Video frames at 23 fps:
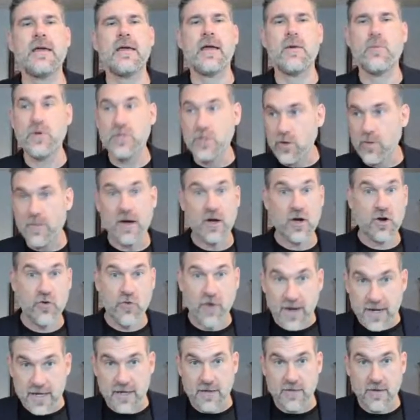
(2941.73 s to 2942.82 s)
And we're talking about
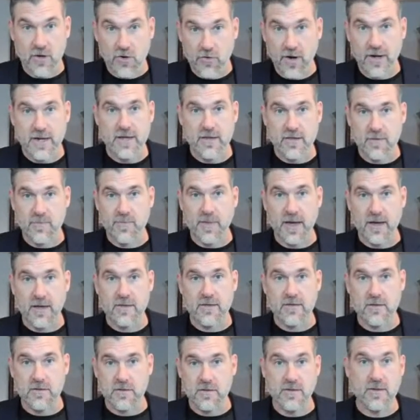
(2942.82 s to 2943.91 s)
credit, the credit space,
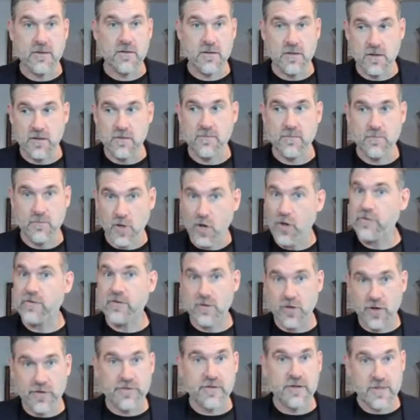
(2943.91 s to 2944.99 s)
and lots
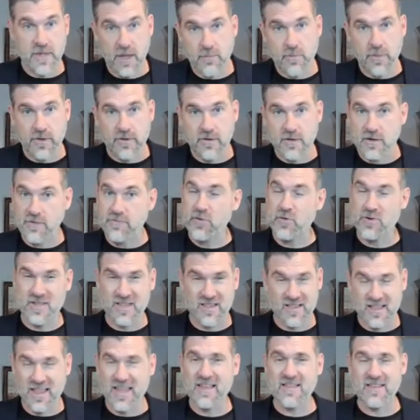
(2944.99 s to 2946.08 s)
of numbers. And if you're
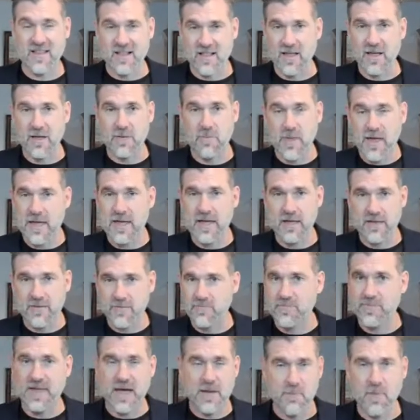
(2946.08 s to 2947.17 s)
dyslexic like me,
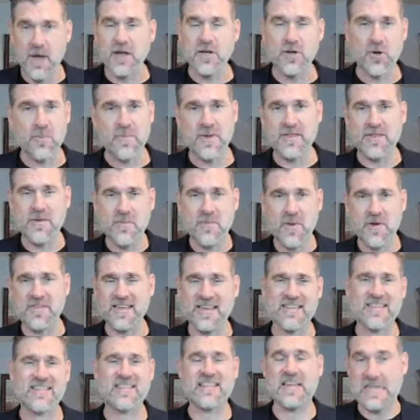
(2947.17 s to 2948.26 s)
that might not be the most
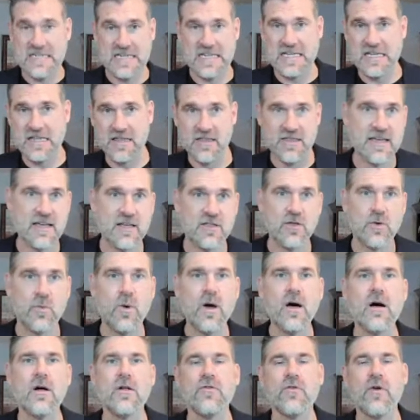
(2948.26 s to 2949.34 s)
exciting thing in the
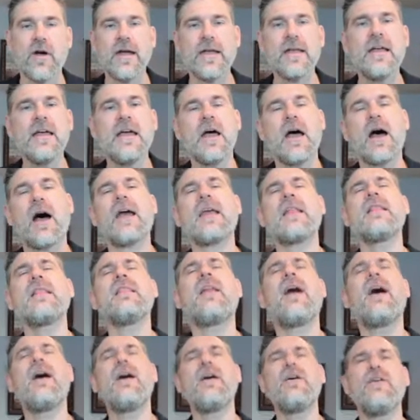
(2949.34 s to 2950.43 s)
world, right? I
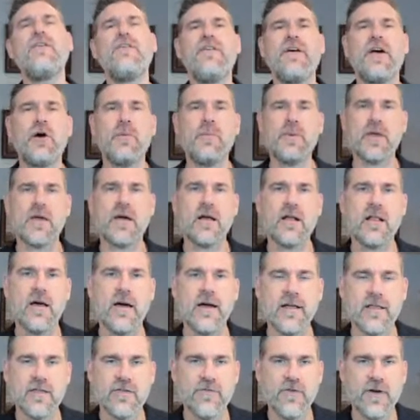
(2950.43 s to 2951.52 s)
love helping our
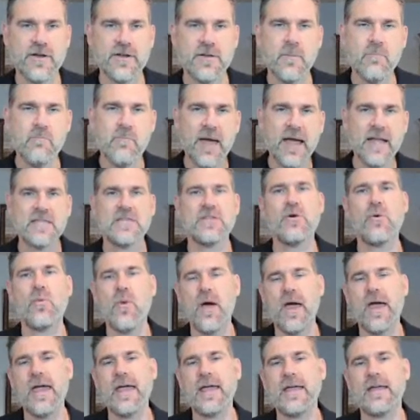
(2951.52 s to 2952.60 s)
clients find a better
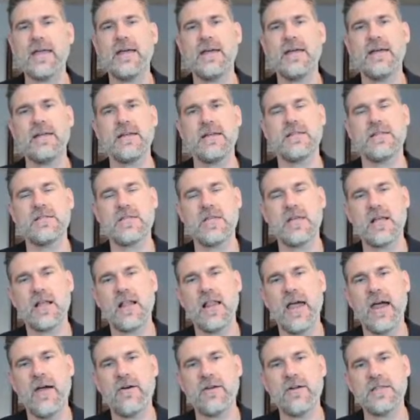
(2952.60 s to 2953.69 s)
way to
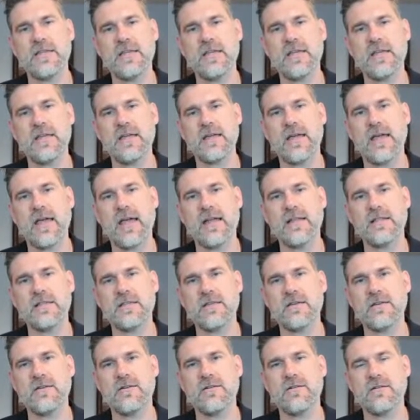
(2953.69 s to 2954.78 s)
clarity and
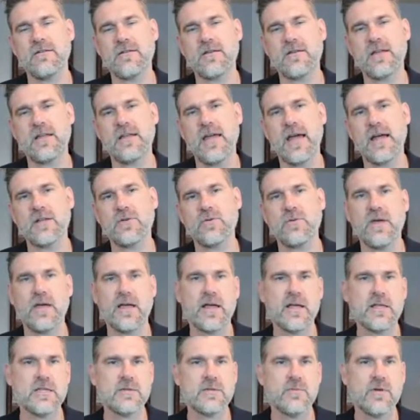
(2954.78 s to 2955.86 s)
to connect with their
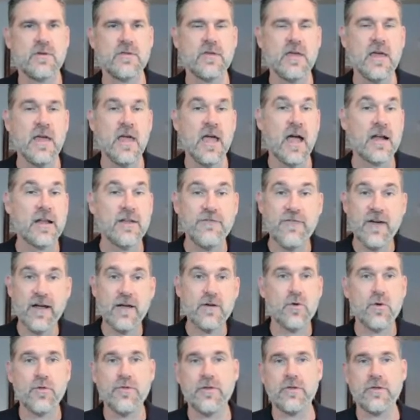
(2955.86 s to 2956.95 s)
customers. And I found
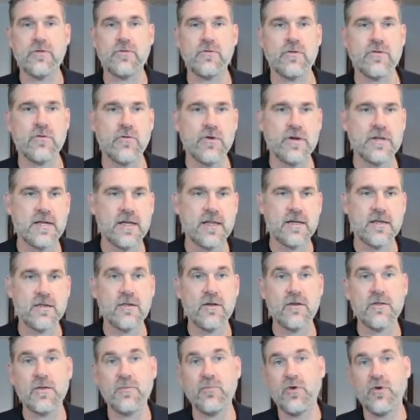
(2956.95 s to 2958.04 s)
all this through storytelling. It's
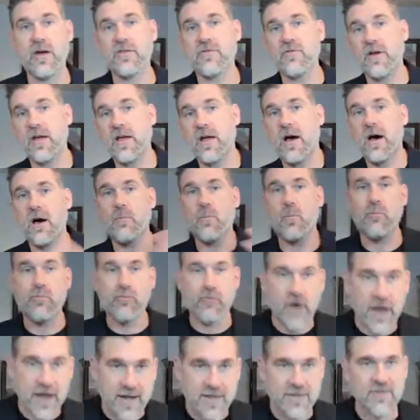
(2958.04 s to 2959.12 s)
no surprise, right? Our
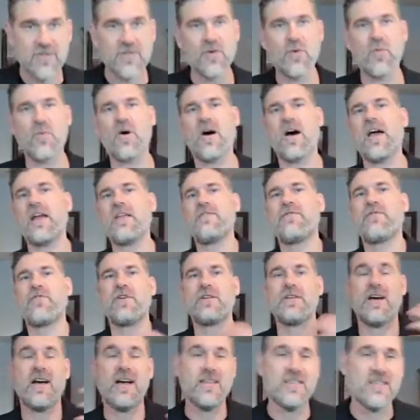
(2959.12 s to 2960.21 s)
brains are wired for it.
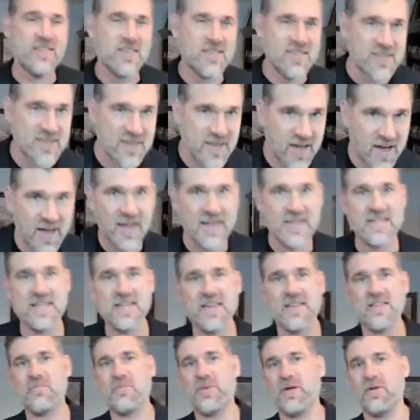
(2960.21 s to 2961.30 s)
Our society
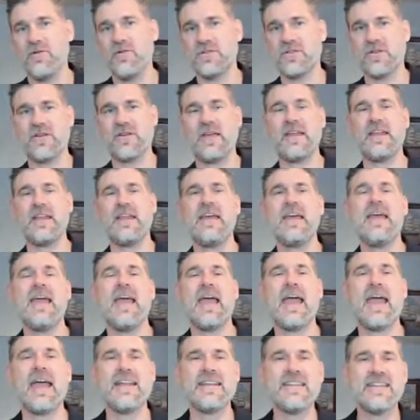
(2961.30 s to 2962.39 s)
is built on it.
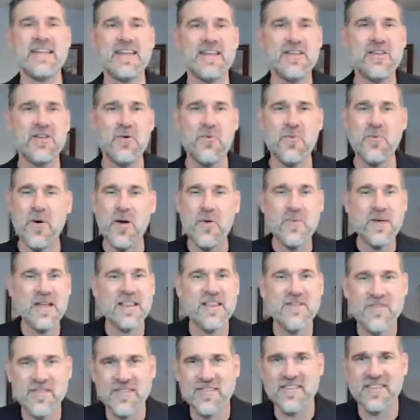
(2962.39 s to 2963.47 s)
And where we
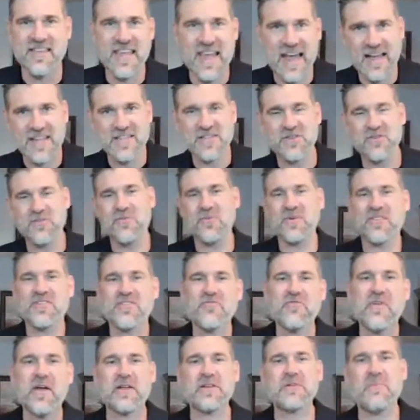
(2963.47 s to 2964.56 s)
live in Seattle, we're
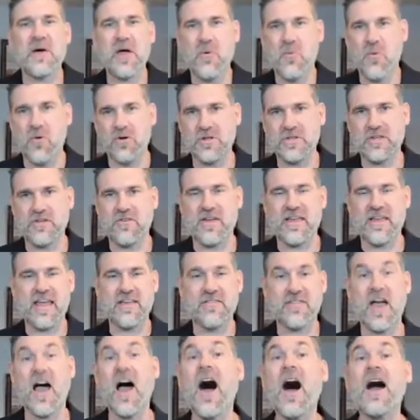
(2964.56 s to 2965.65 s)
surrounded by water, okay?
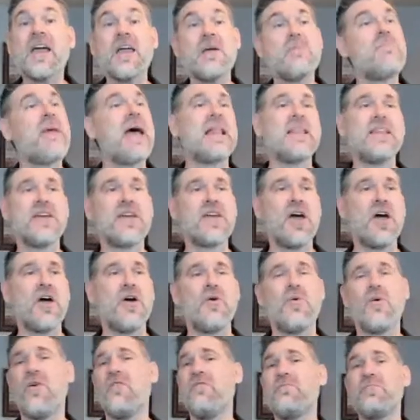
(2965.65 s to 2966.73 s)
The
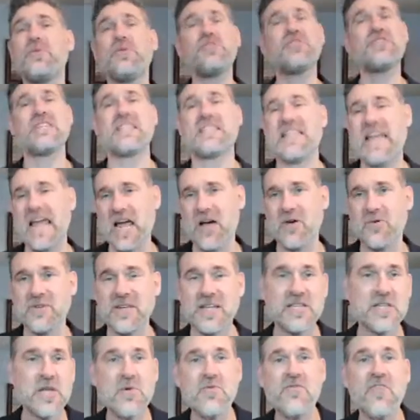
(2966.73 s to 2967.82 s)
archipelago of Puget Sound
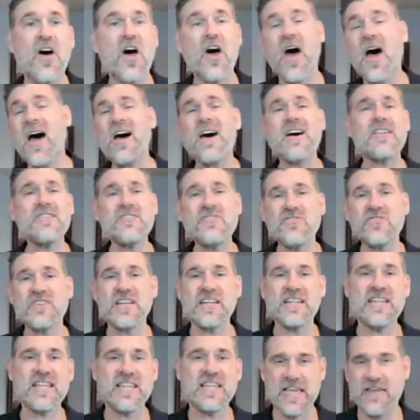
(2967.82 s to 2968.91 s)
has over
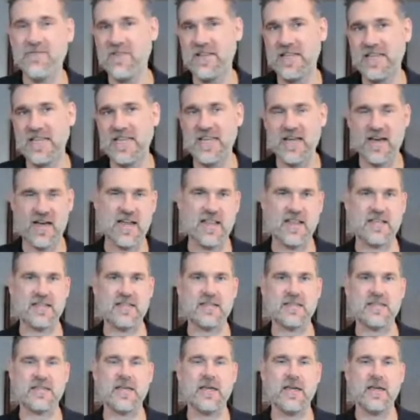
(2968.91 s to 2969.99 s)
170
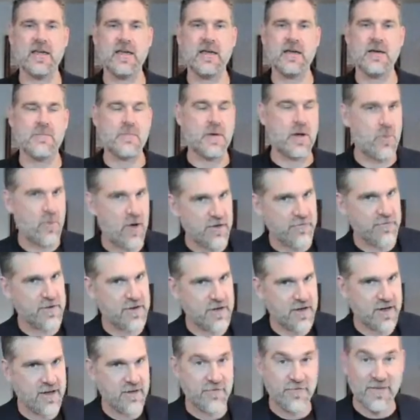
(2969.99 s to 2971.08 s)
islands. My wife and
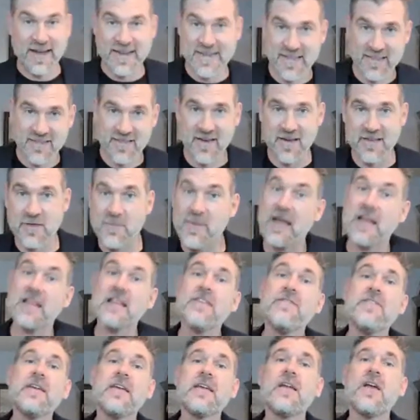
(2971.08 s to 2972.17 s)
I fantasize about
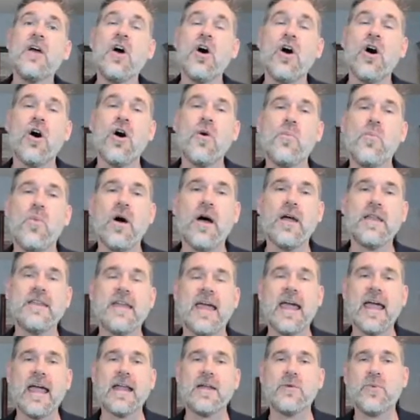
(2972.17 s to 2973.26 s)
living on one,
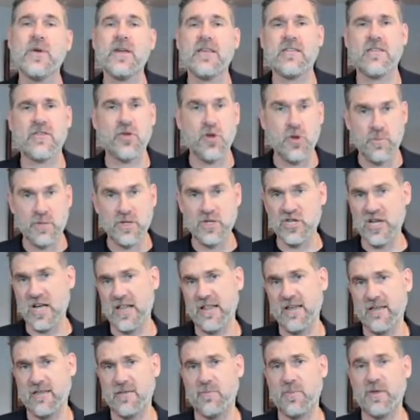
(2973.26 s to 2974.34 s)
and we're super
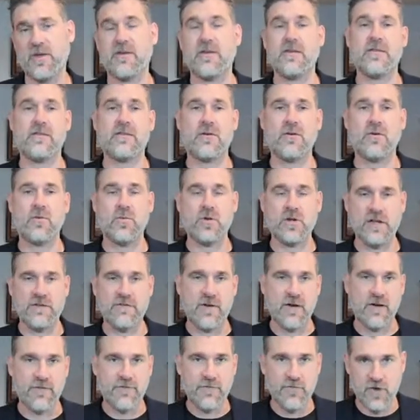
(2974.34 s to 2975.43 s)
jealous because one of
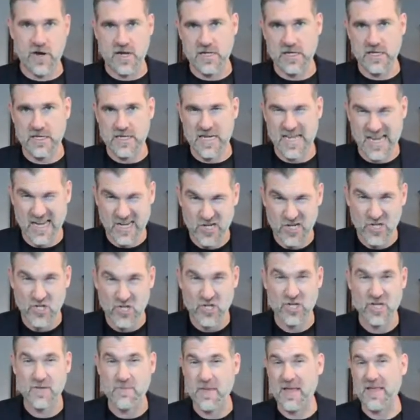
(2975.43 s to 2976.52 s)
our friends actually
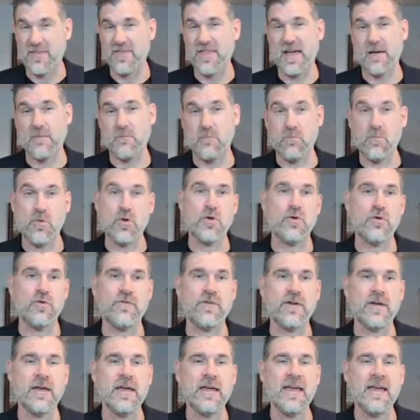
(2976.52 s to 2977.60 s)
just made that move.